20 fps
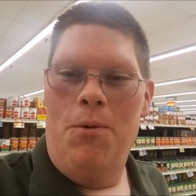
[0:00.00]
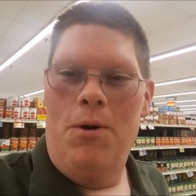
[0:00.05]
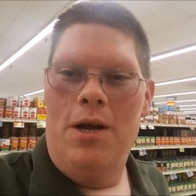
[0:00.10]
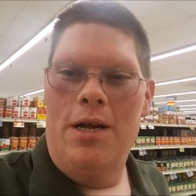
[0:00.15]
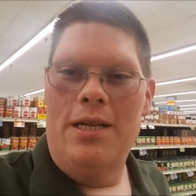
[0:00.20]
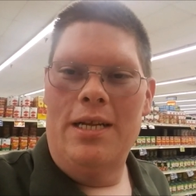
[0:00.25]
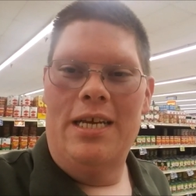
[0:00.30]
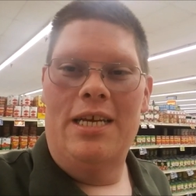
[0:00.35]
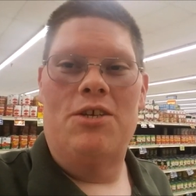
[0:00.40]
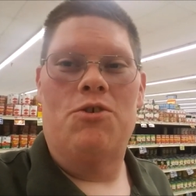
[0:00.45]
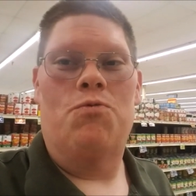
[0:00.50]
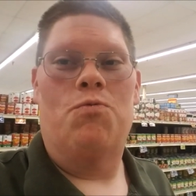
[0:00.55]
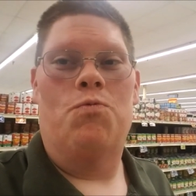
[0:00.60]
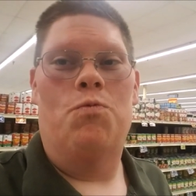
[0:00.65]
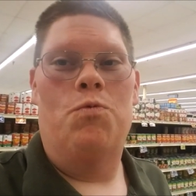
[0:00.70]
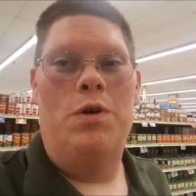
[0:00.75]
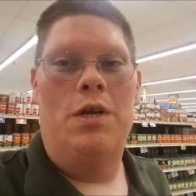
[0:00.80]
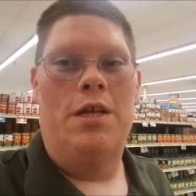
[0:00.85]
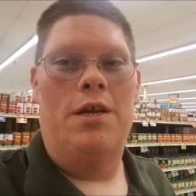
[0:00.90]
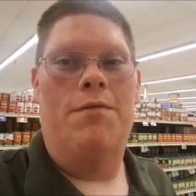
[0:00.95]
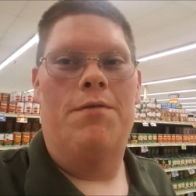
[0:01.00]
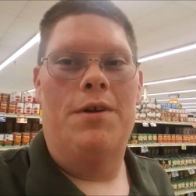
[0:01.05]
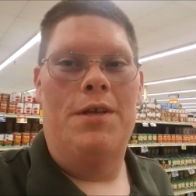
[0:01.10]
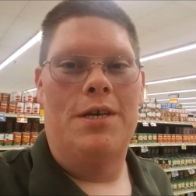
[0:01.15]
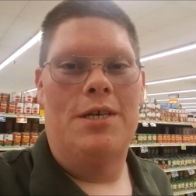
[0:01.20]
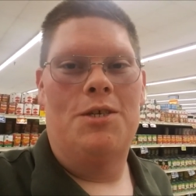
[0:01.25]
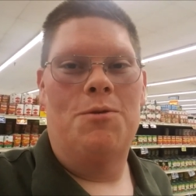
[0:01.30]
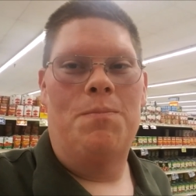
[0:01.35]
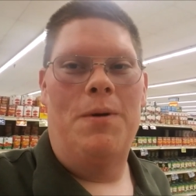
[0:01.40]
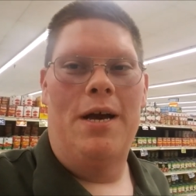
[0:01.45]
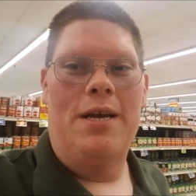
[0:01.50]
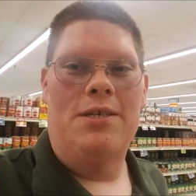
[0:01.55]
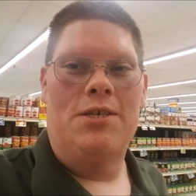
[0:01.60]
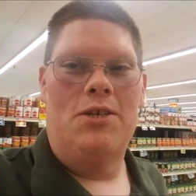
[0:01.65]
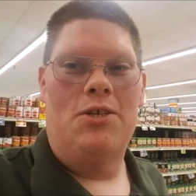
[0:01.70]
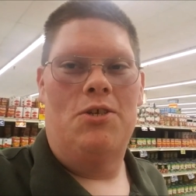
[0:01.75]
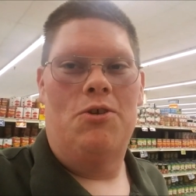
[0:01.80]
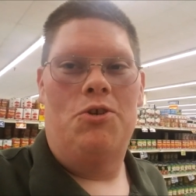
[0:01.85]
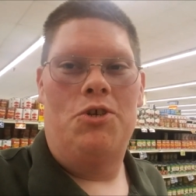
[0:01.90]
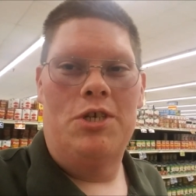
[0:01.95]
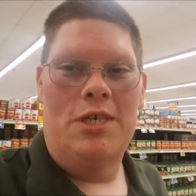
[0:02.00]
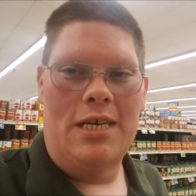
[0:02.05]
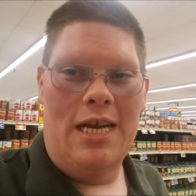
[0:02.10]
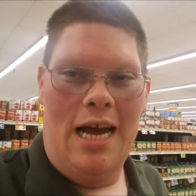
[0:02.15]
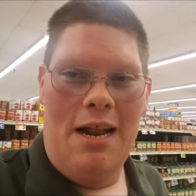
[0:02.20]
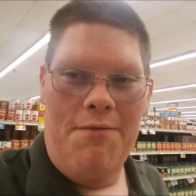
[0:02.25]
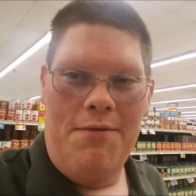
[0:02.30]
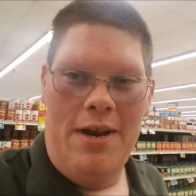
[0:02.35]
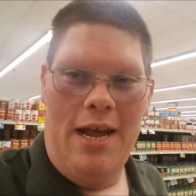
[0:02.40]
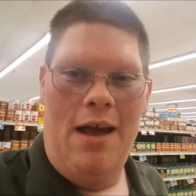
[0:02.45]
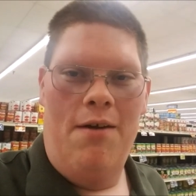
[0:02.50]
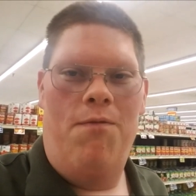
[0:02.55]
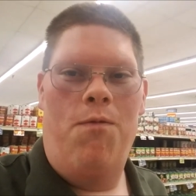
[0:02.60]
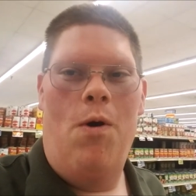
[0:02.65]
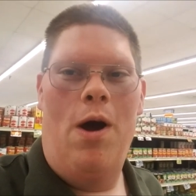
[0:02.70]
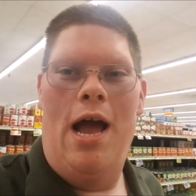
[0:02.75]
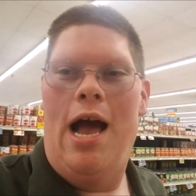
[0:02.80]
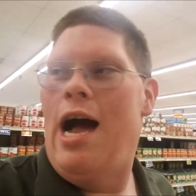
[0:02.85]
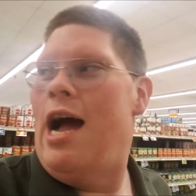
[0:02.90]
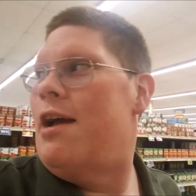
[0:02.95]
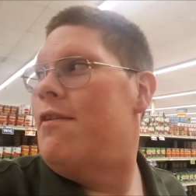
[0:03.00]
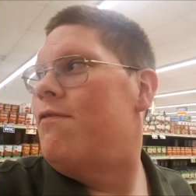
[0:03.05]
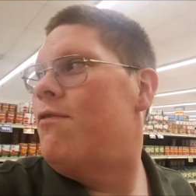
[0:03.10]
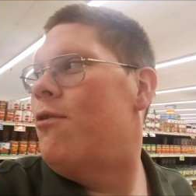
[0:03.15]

one is really, really spicy. So just kind of an FYI